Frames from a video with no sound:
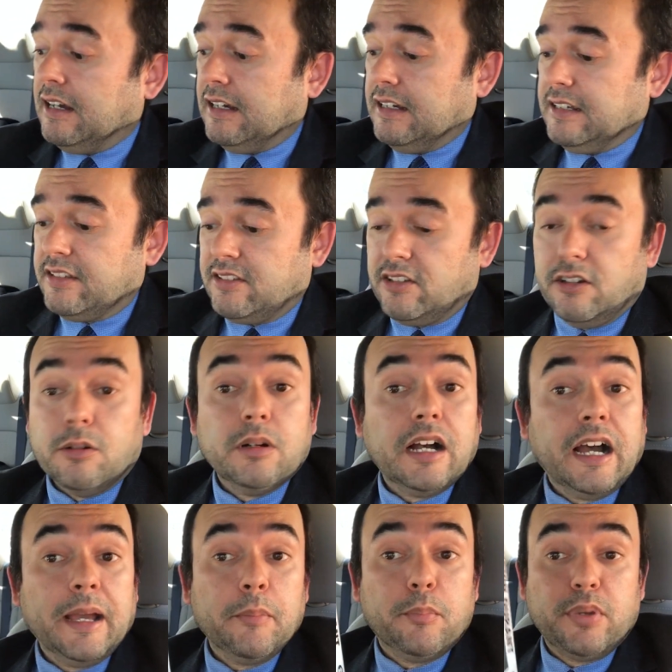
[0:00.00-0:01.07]
Uh, so
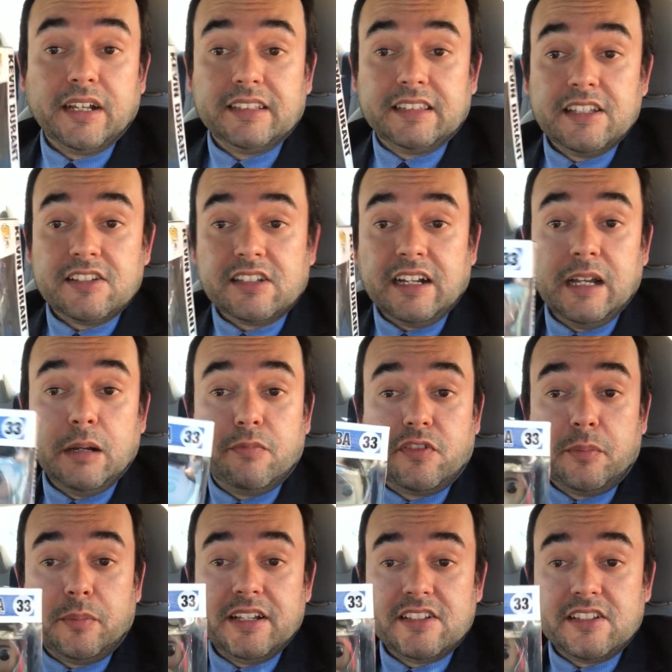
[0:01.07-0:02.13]
I picked this guy up
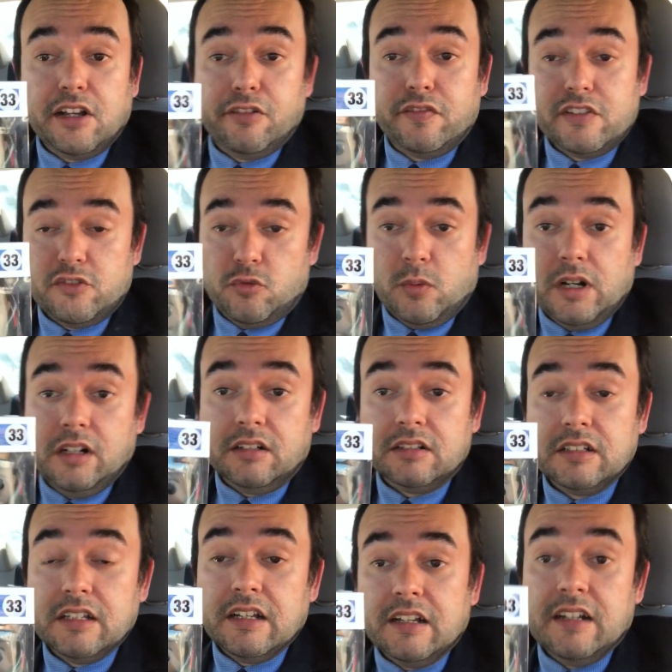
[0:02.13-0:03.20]
for myself as
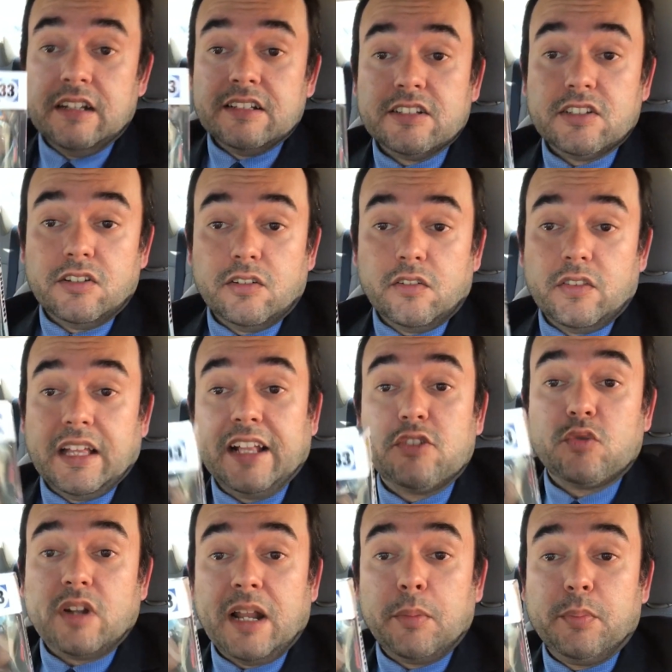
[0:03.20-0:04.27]
well. So
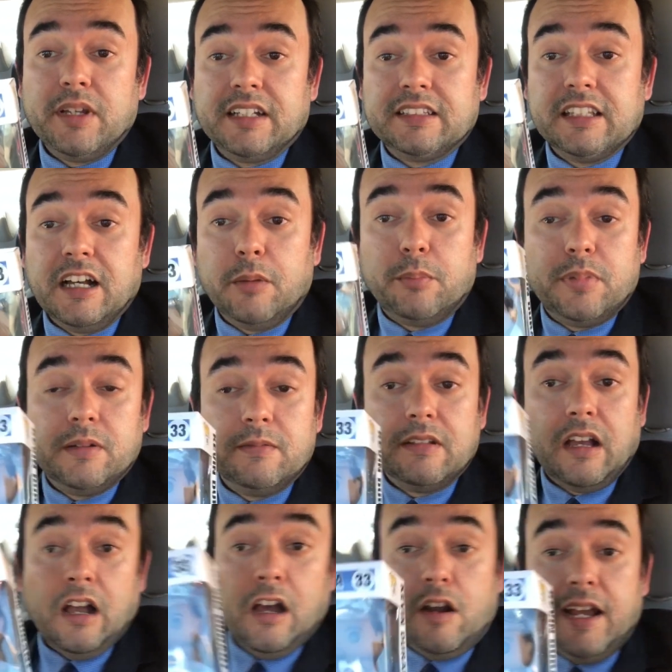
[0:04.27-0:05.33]
that's what I picked up.
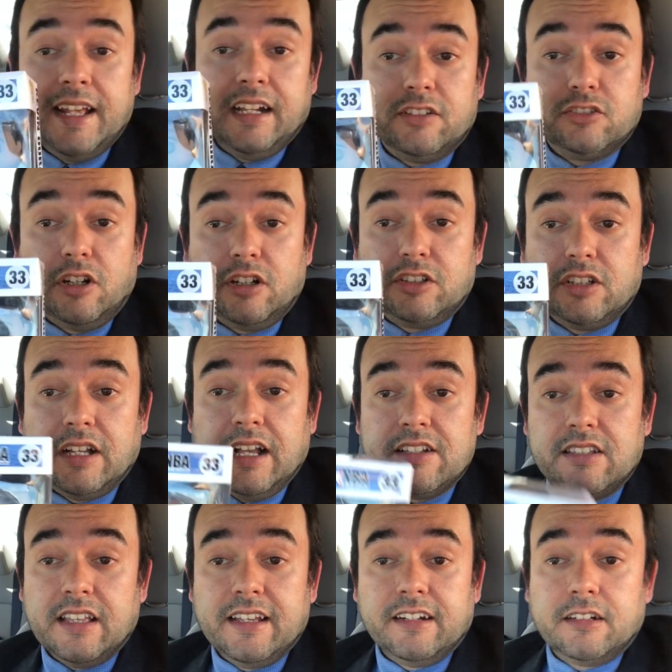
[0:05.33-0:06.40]
All right, I'll talk to you
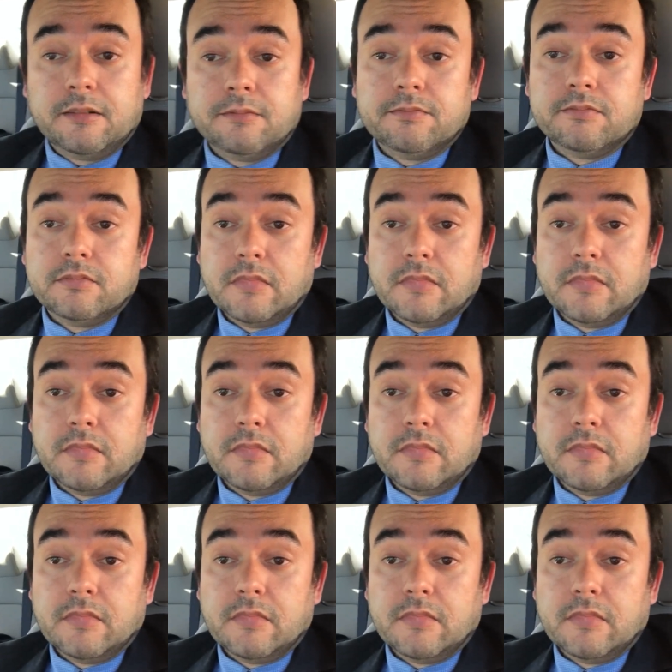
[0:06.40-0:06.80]
guys later.